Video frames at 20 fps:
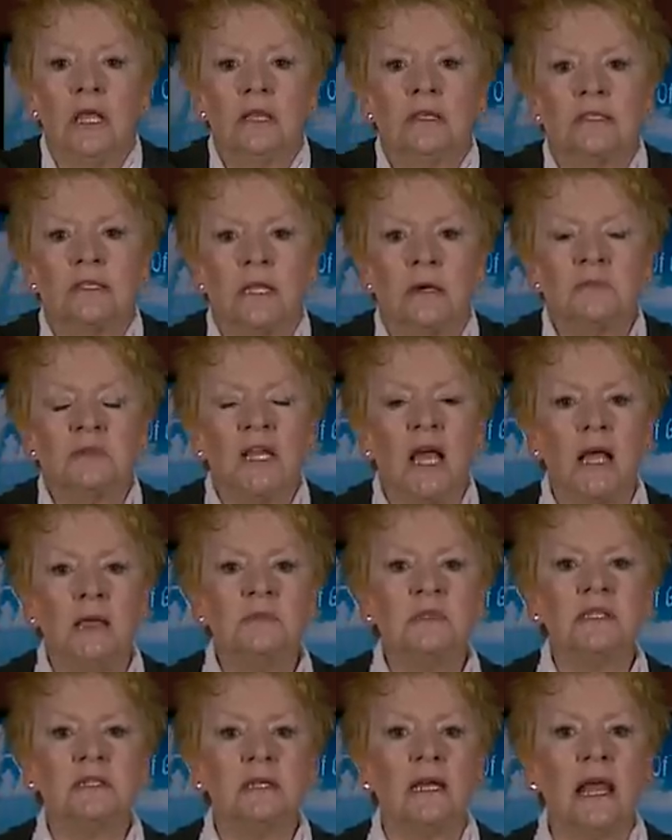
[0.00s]

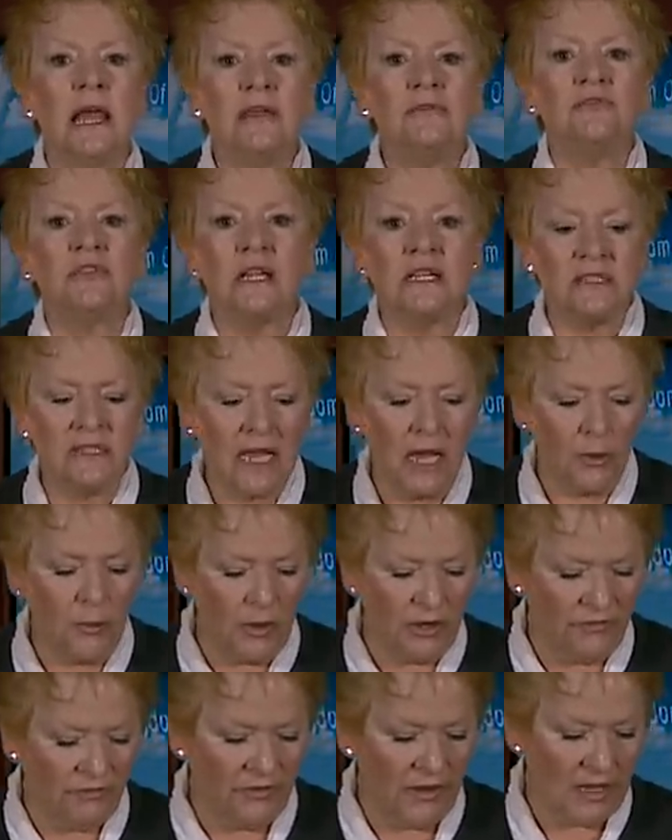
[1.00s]
Sometimes in life, that's how
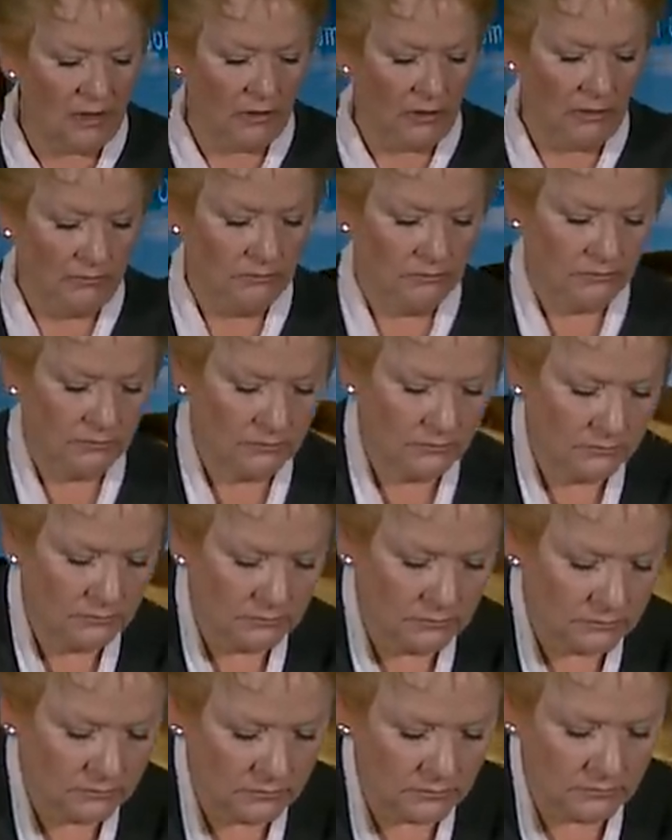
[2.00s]
we feel,
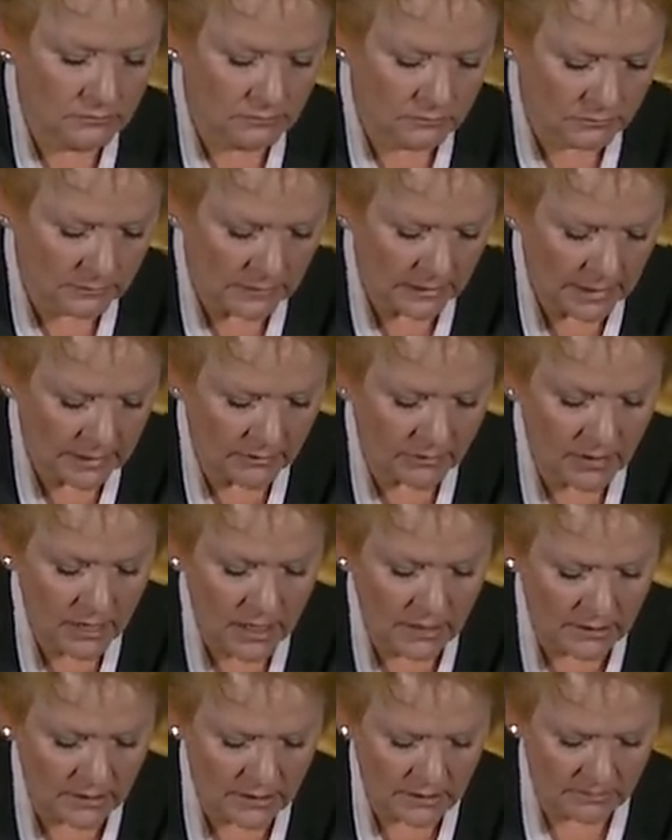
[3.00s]
like
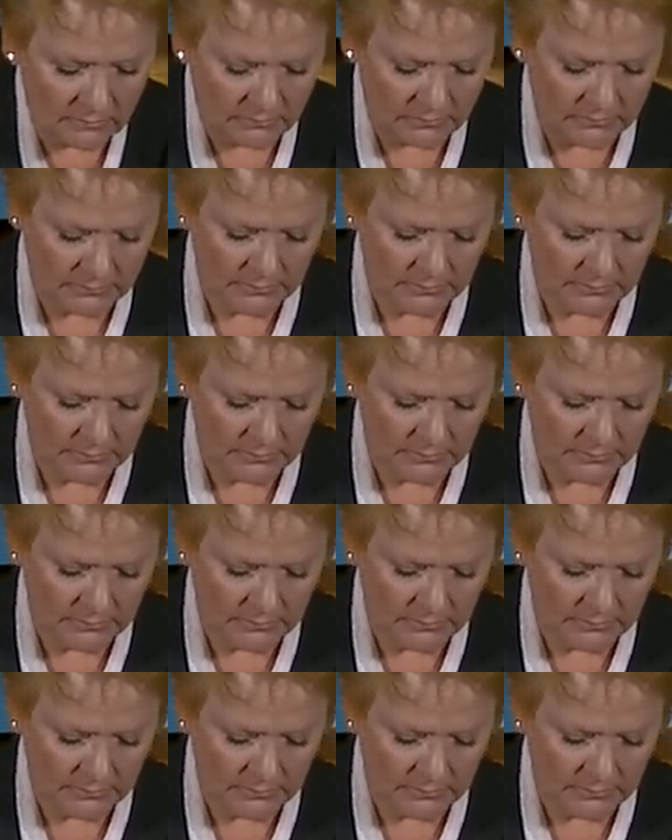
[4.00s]
this.